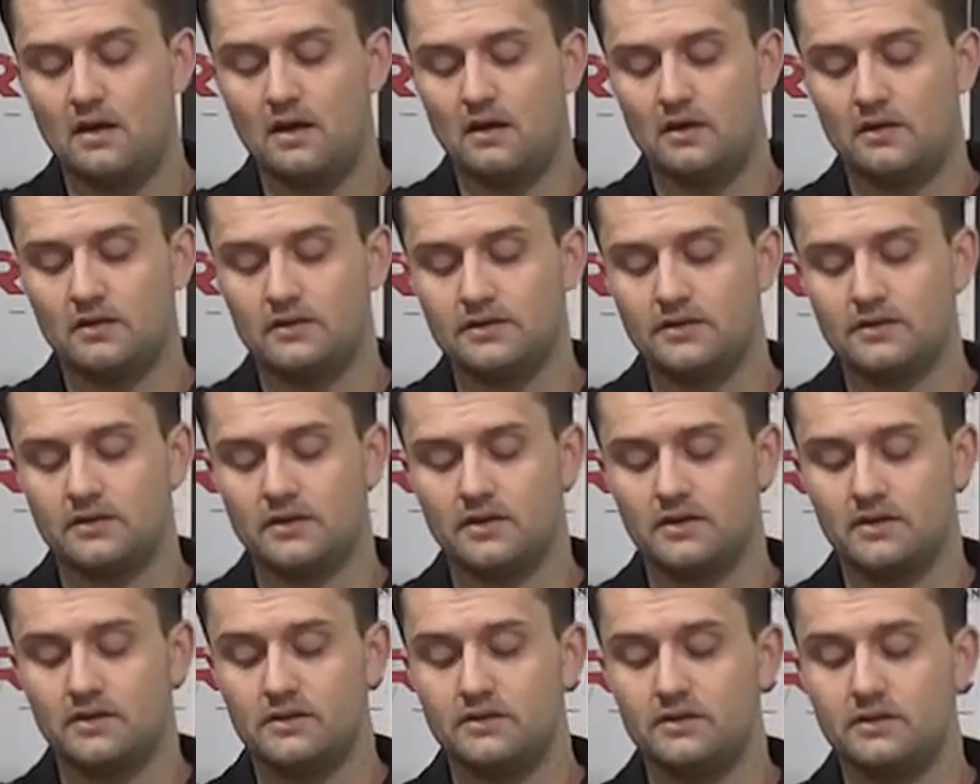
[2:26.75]
all you're
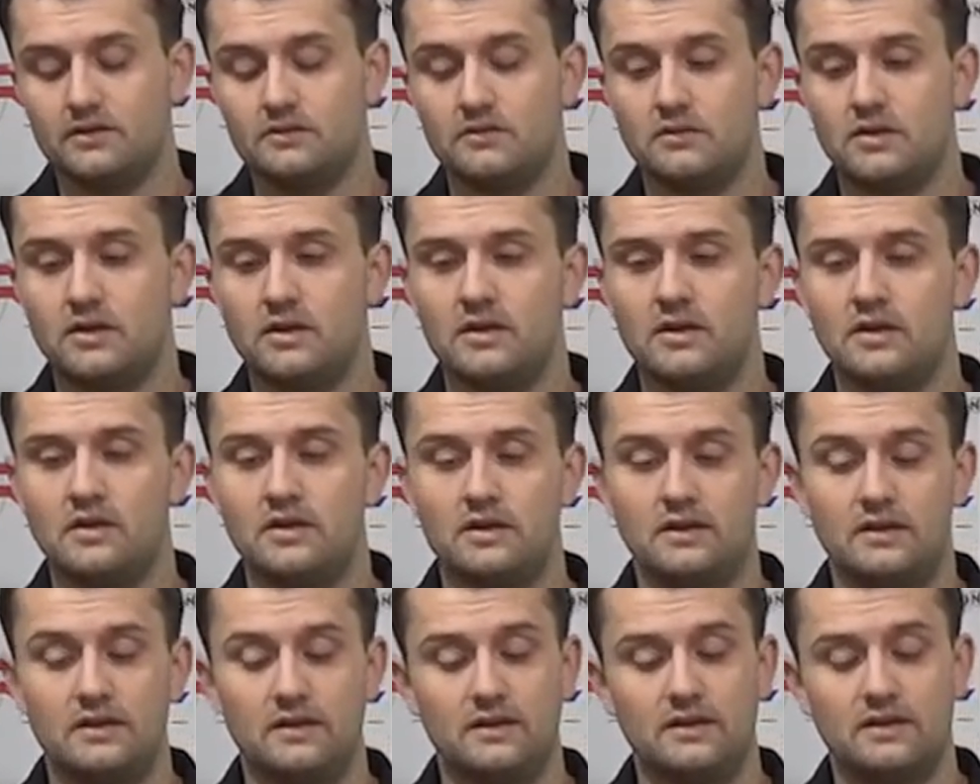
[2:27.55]
going to do
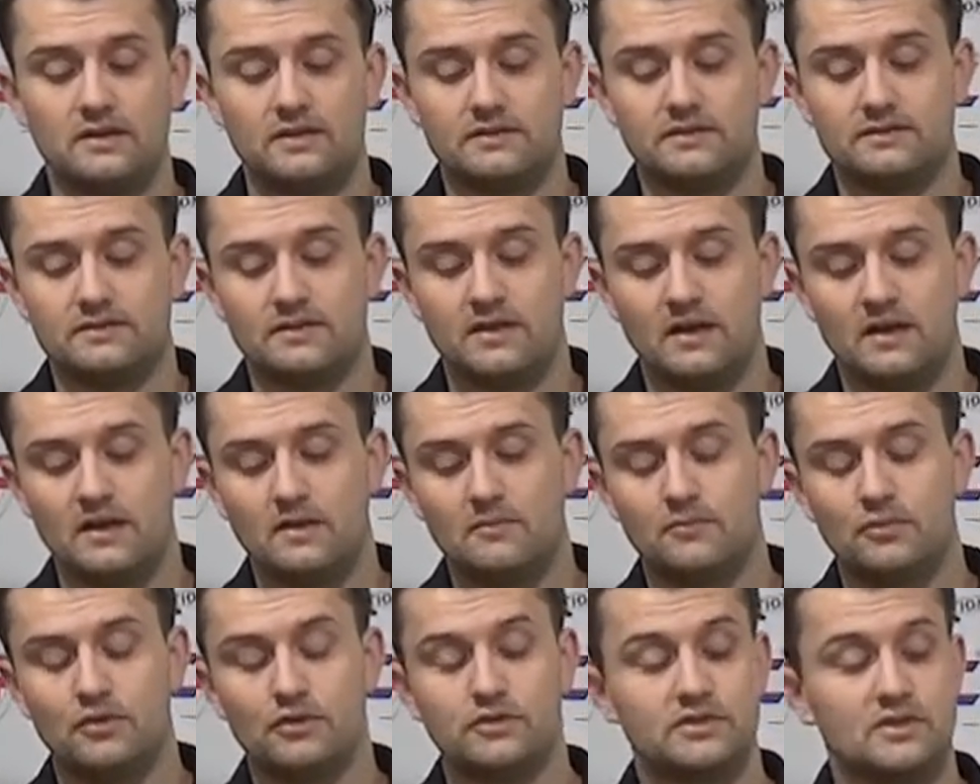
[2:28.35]
is
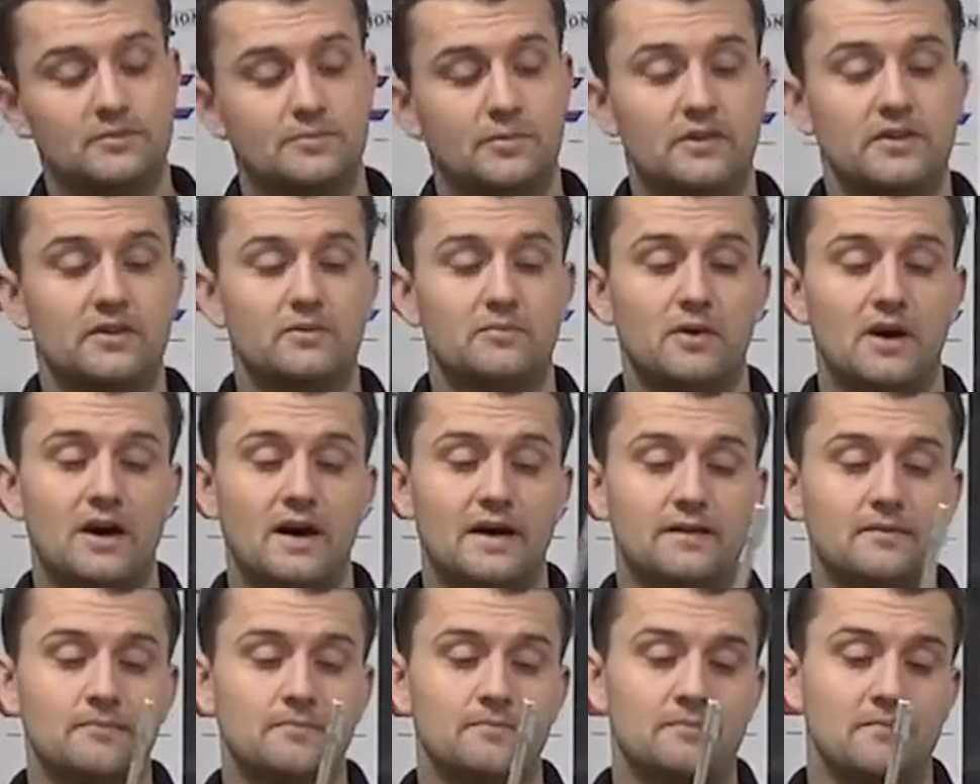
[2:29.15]
push up on the
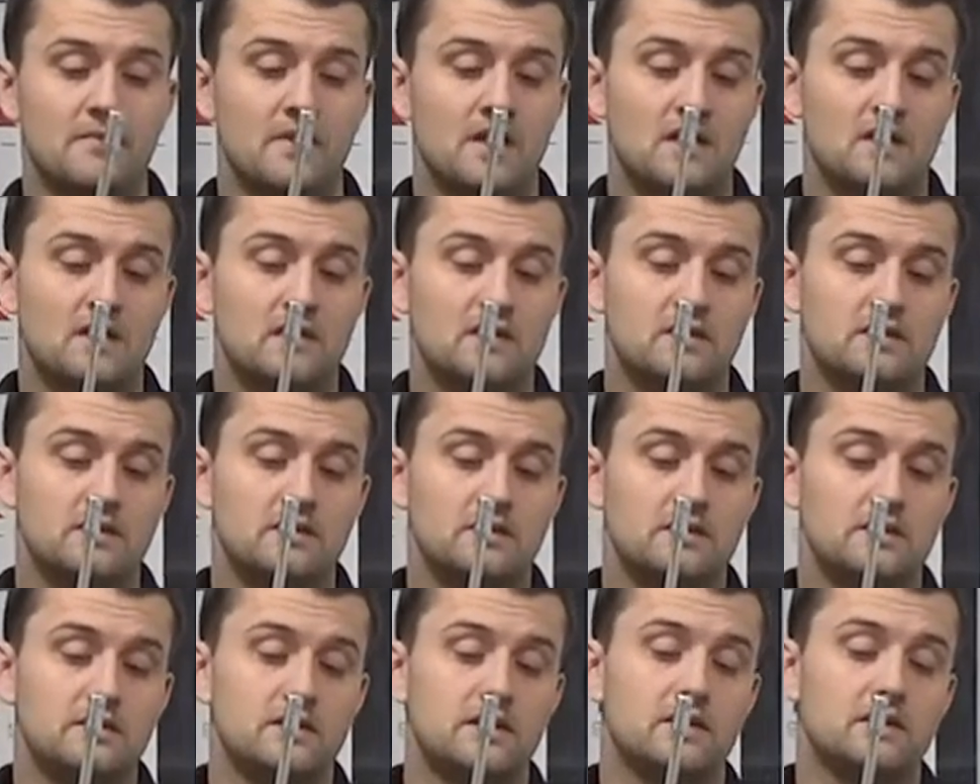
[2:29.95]
bottom,
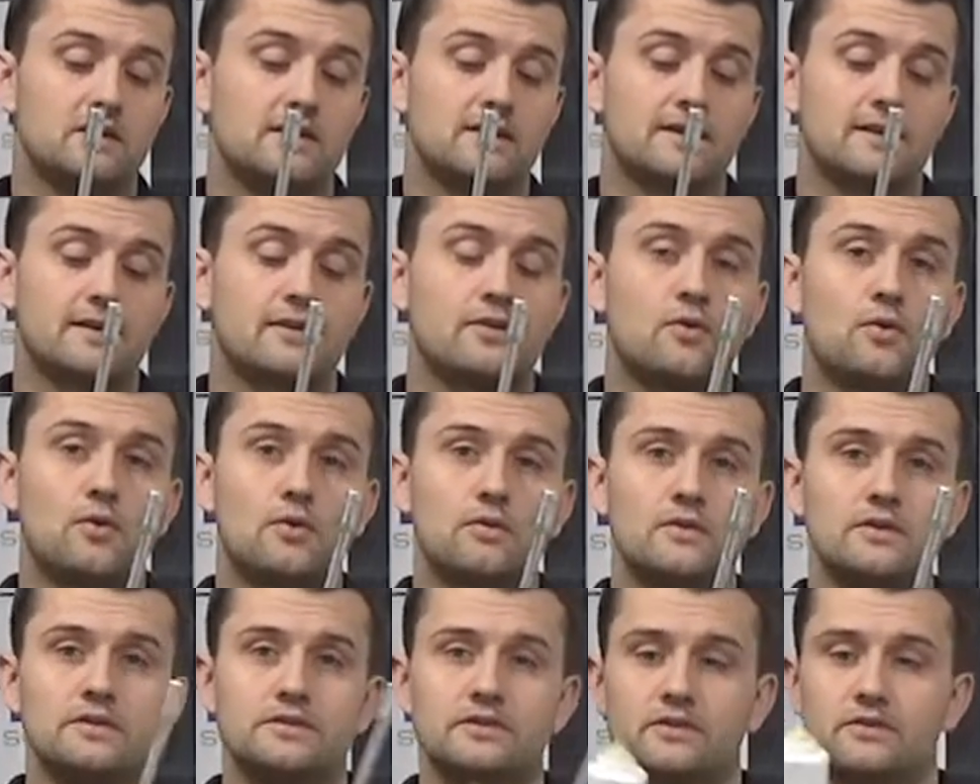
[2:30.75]
you get like a
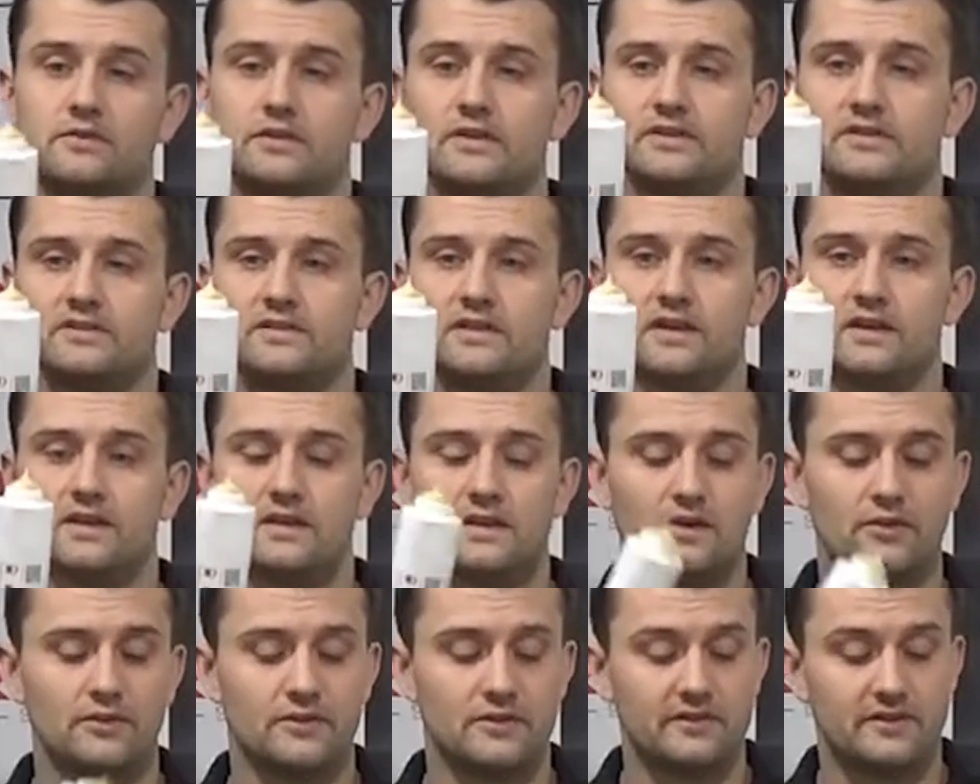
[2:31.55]
quarter inch of grease sticking
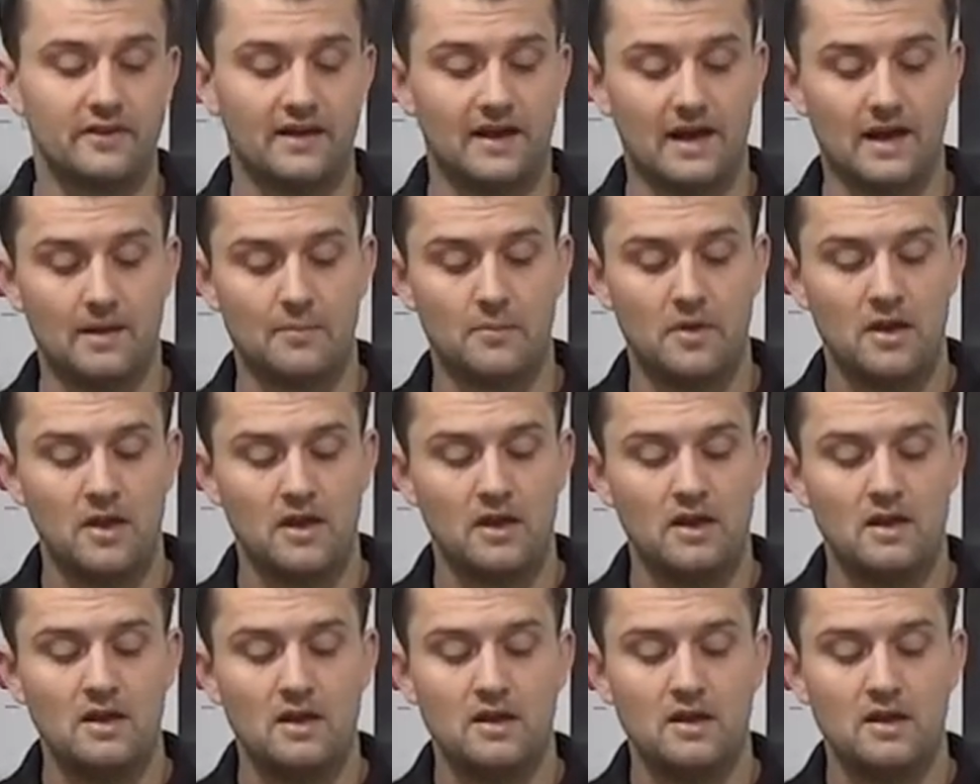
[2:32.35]
out the top.